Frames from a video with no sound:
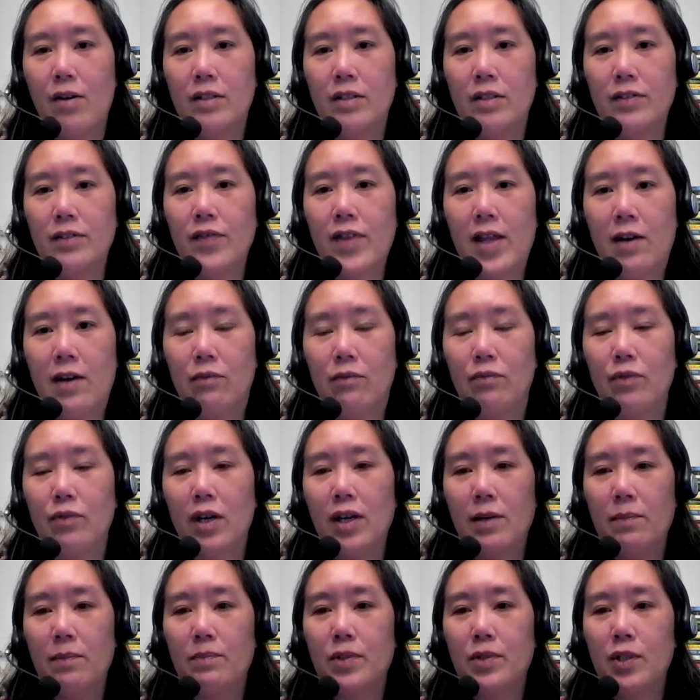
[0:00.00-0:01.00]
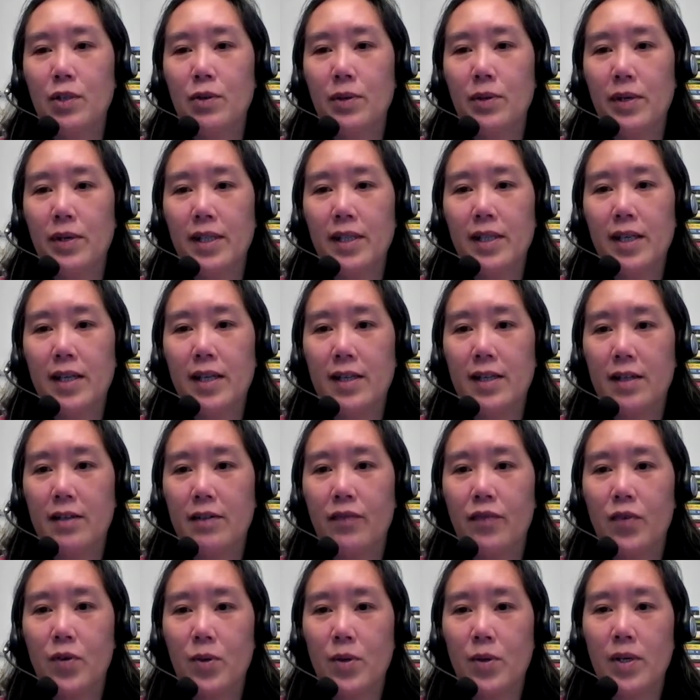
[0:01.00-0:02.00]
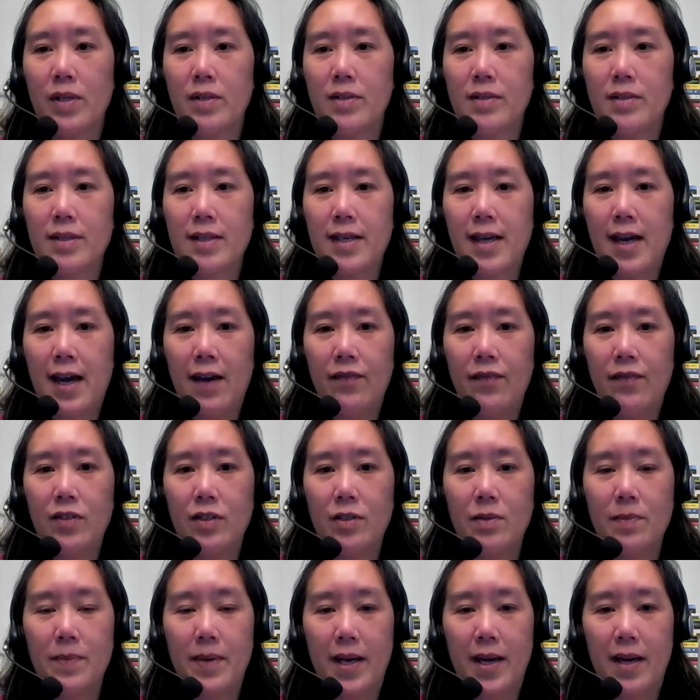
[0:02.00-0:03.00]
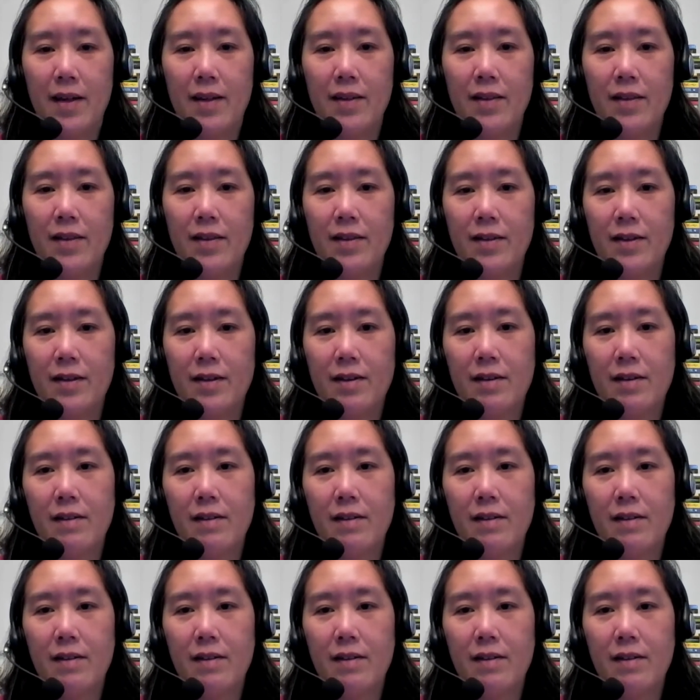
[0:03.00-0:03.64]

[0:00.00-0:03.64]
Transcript: all of that run up to it. And then, of course, the aftermath